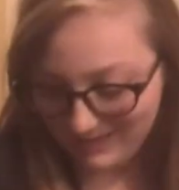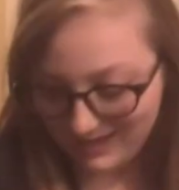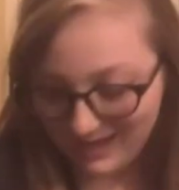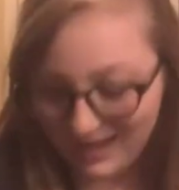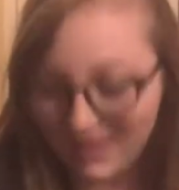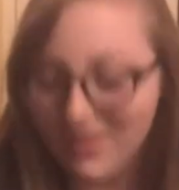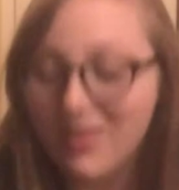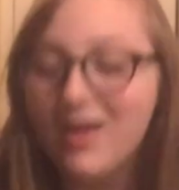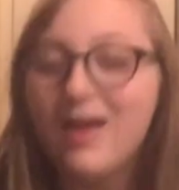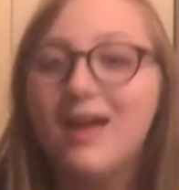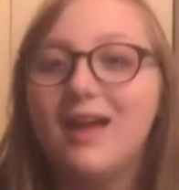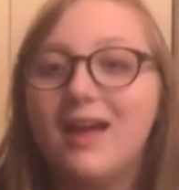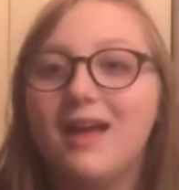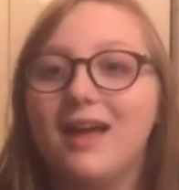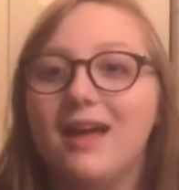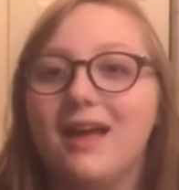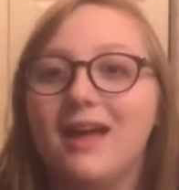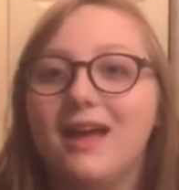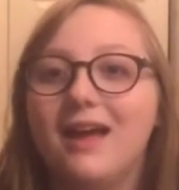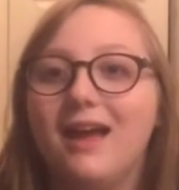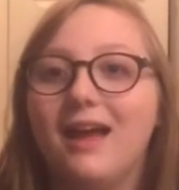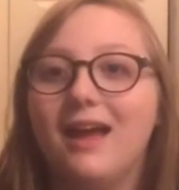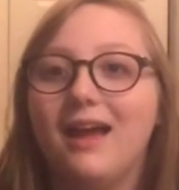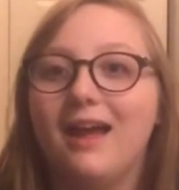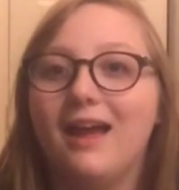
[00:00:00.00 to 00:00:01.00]
And
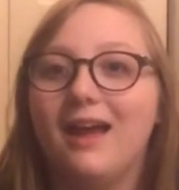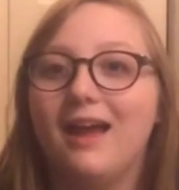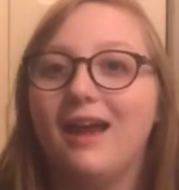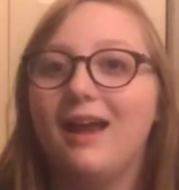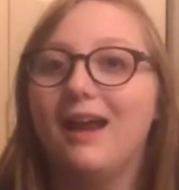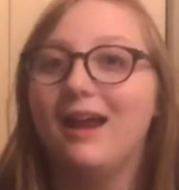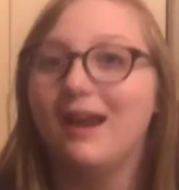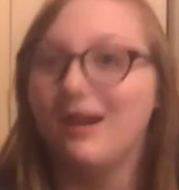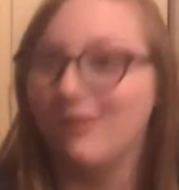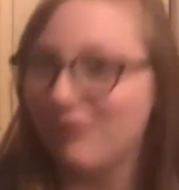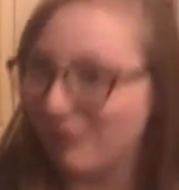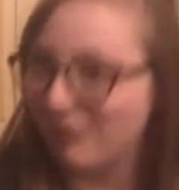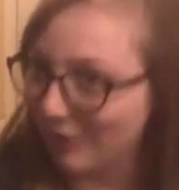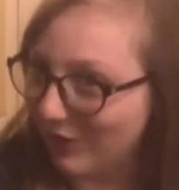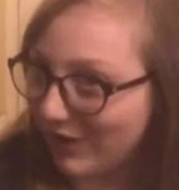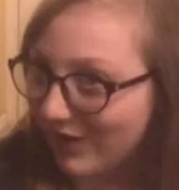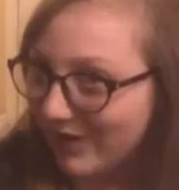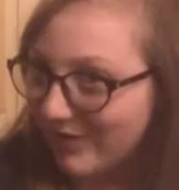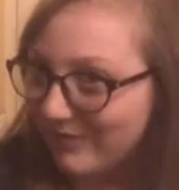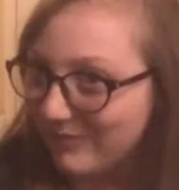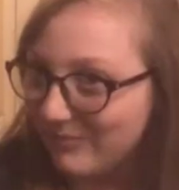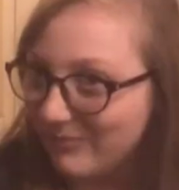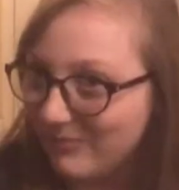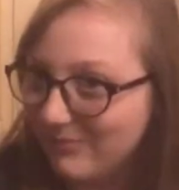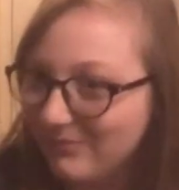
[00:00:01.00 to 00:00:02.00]
then I
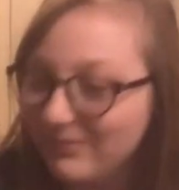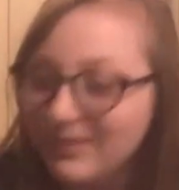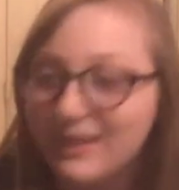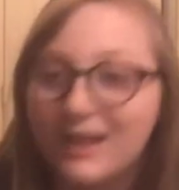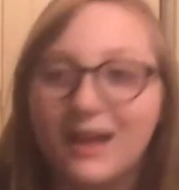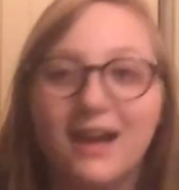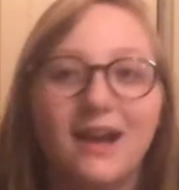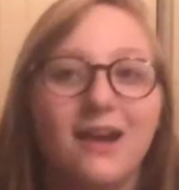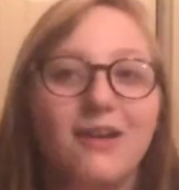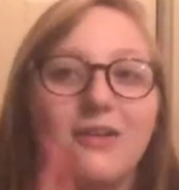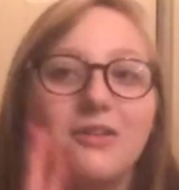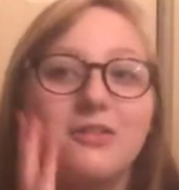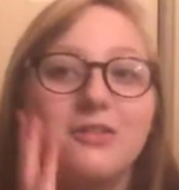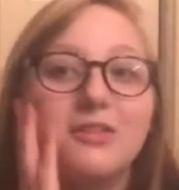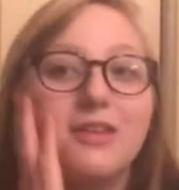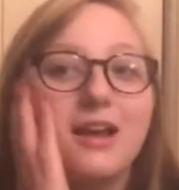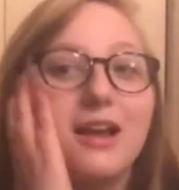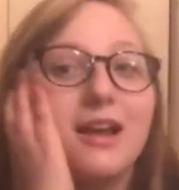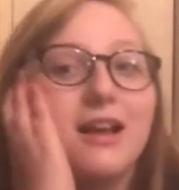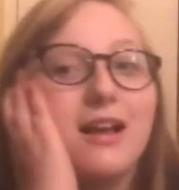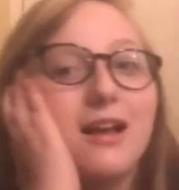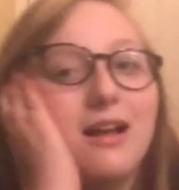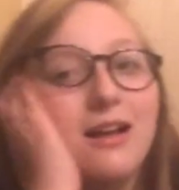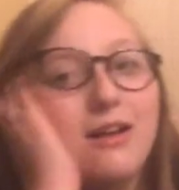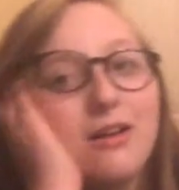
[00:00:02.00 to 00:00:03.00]
forgot. And I was
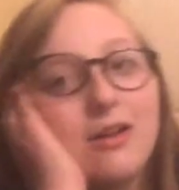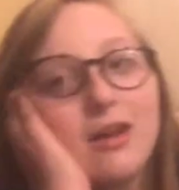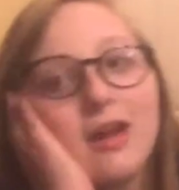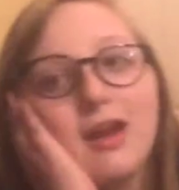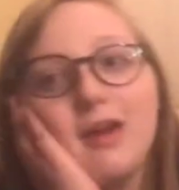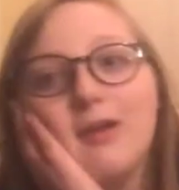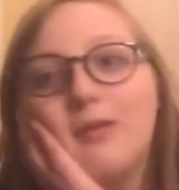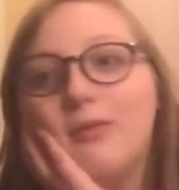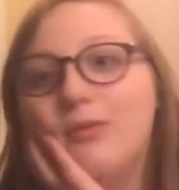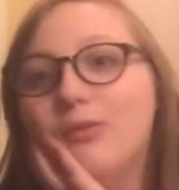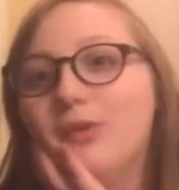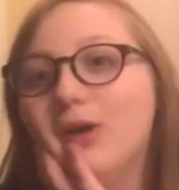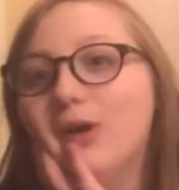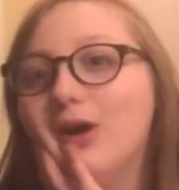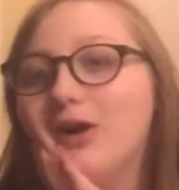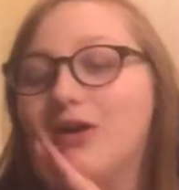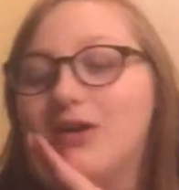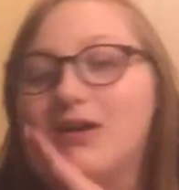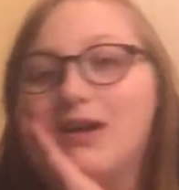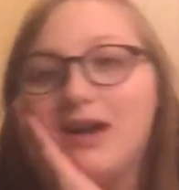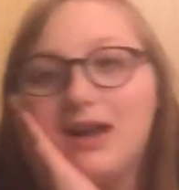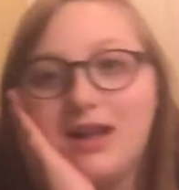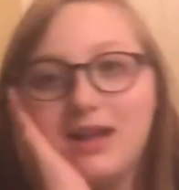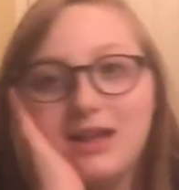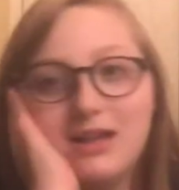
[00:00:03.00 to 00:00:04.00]
like, okay, well,
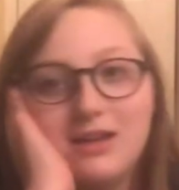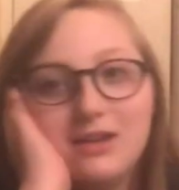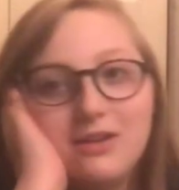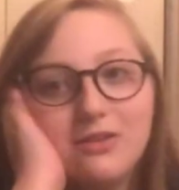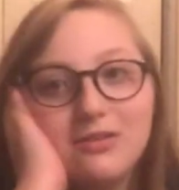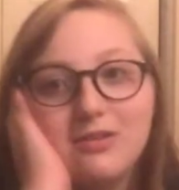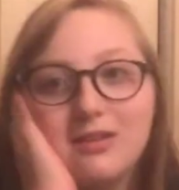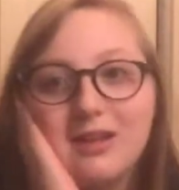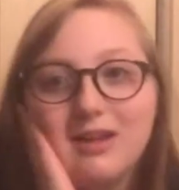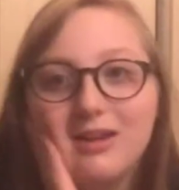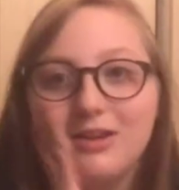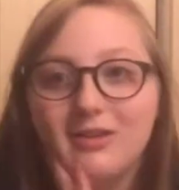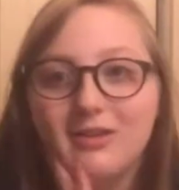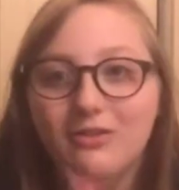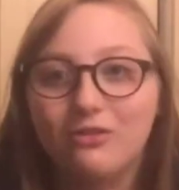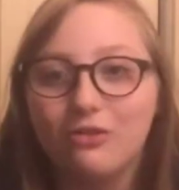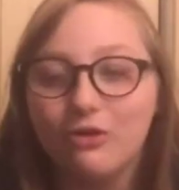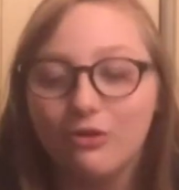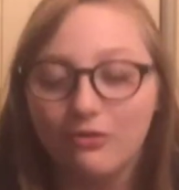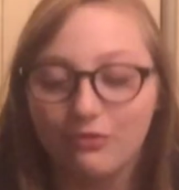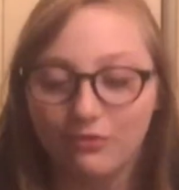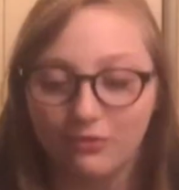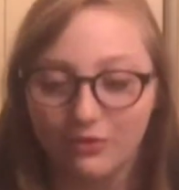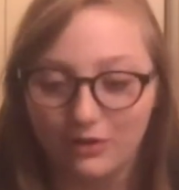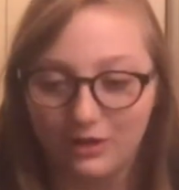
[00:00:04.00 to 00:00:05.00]
I can use that
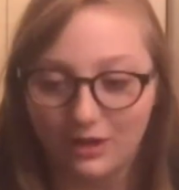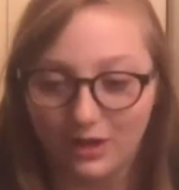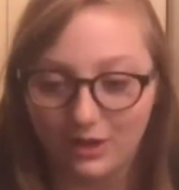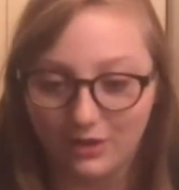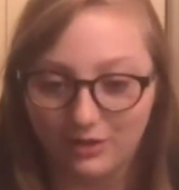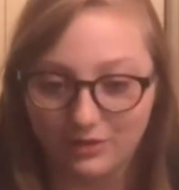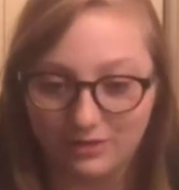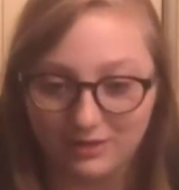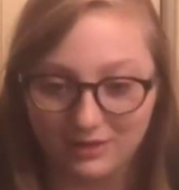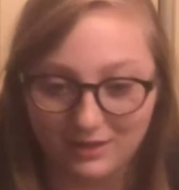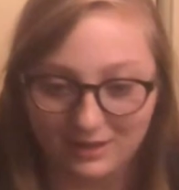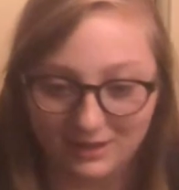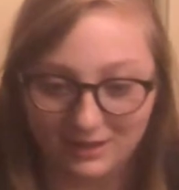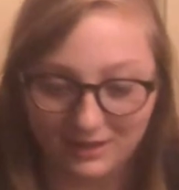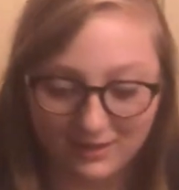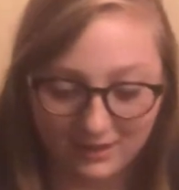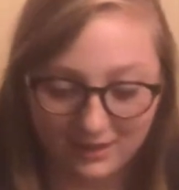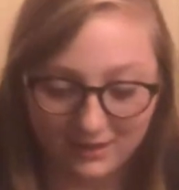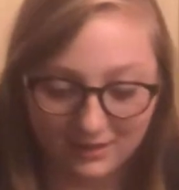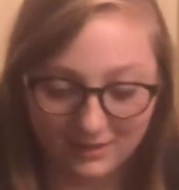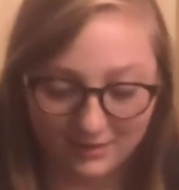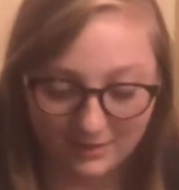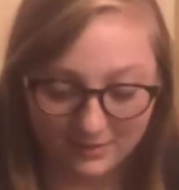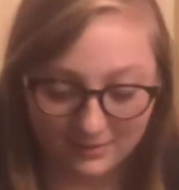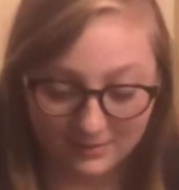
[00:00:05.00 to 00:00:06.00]
intro for another thing.
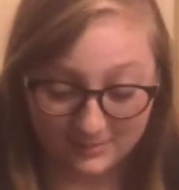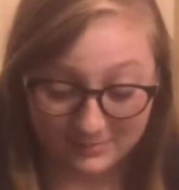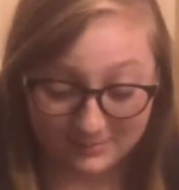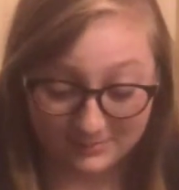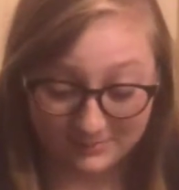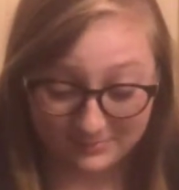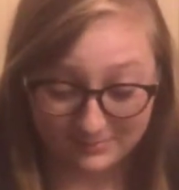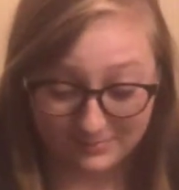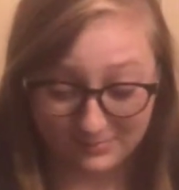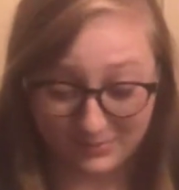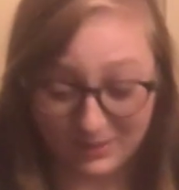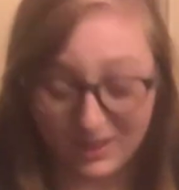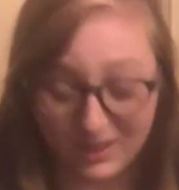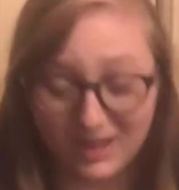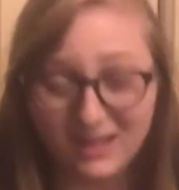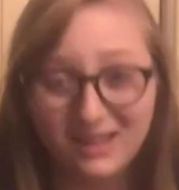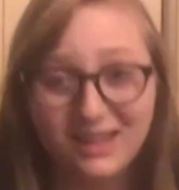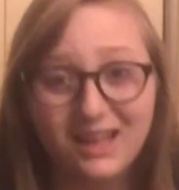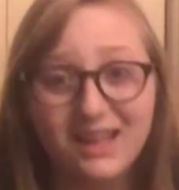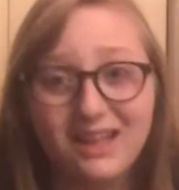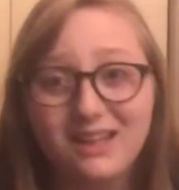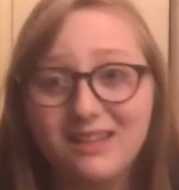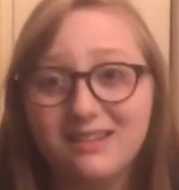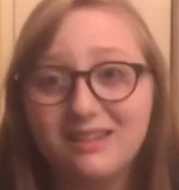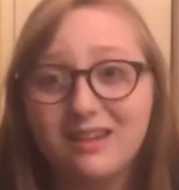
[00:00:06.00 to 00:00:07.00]
But I
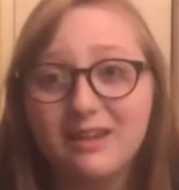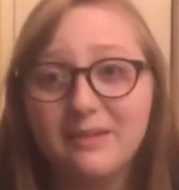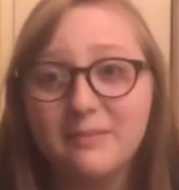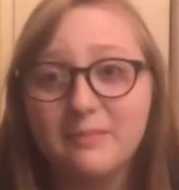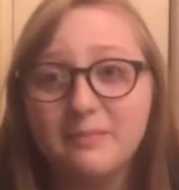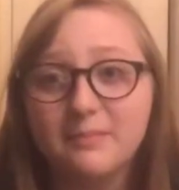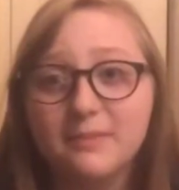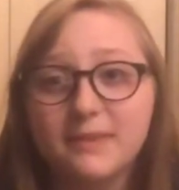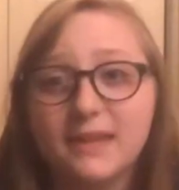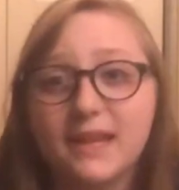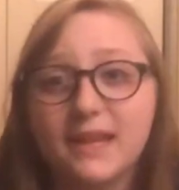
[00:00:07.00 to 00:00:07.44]
liked it.